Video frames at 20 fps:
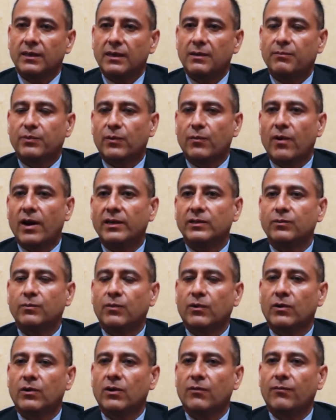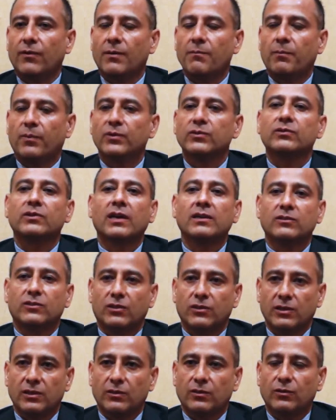It provides more of a
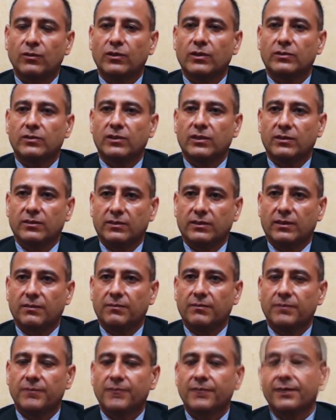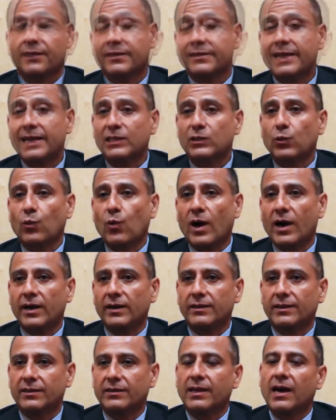post-tension into the system. And that's why
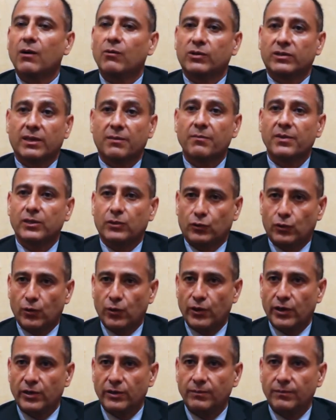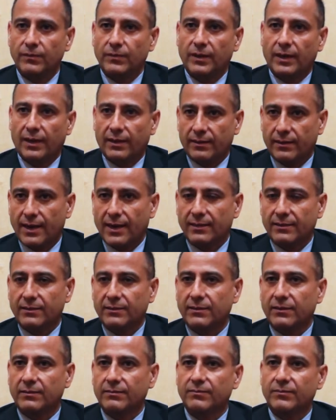the towers can be shorter, and
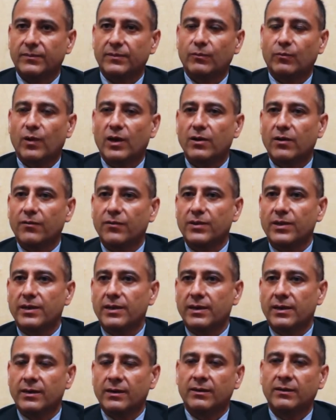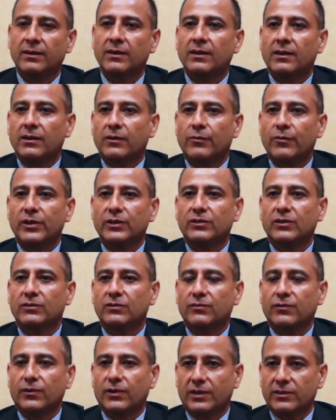that's one of the
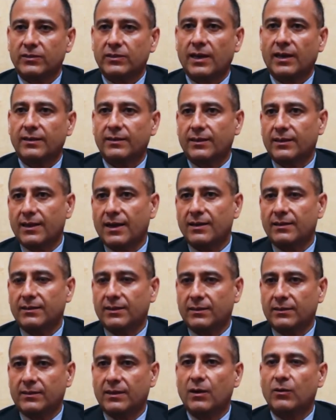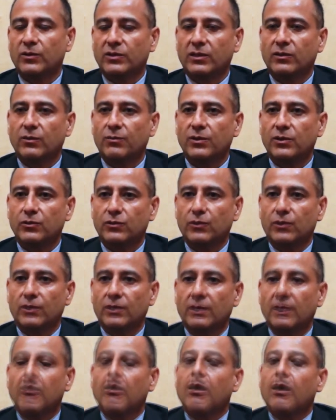reasons for the site that the towers have to be short.